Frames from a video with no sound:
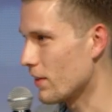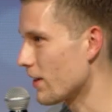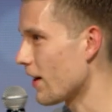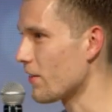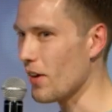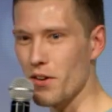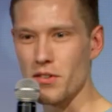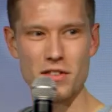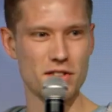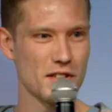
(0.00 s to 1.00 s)
uh, I, could, I
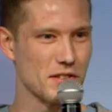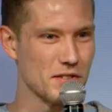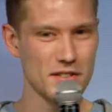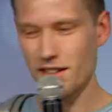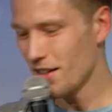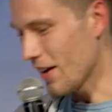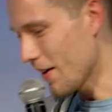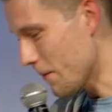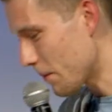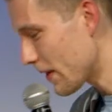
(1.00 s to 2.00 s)
could continue.
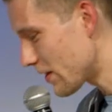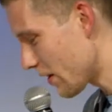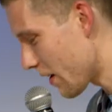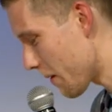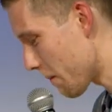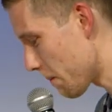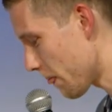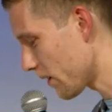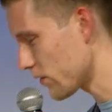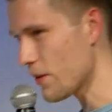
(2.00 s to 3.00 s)
Um,
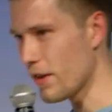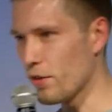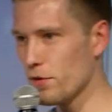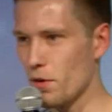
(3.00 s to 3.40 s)
um, so think of